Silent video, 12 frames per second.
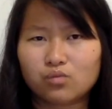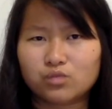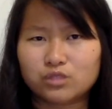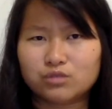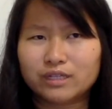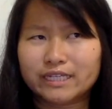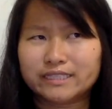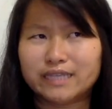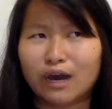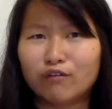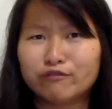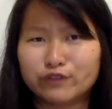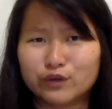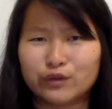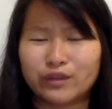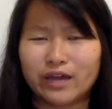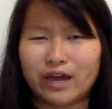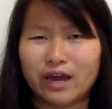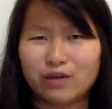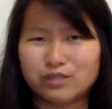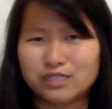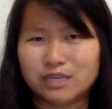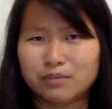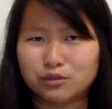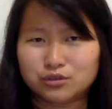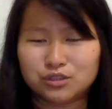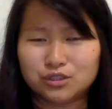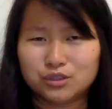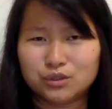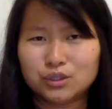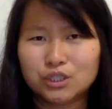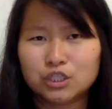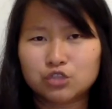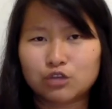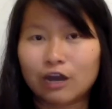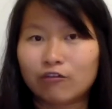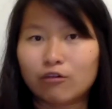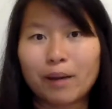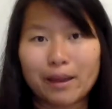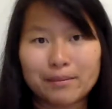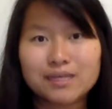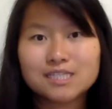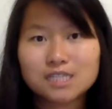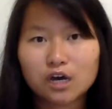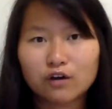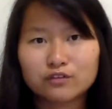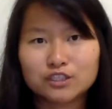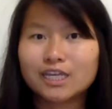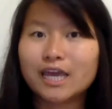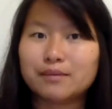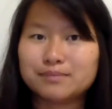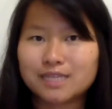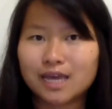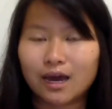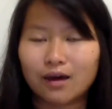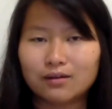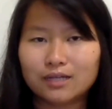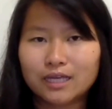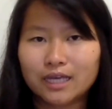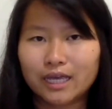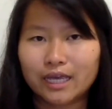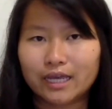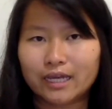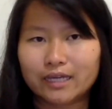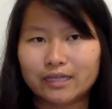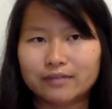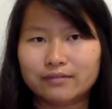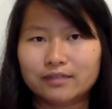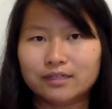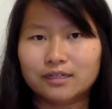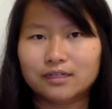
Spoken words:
was really doubtful that I was able to travel by myself to Cape Town and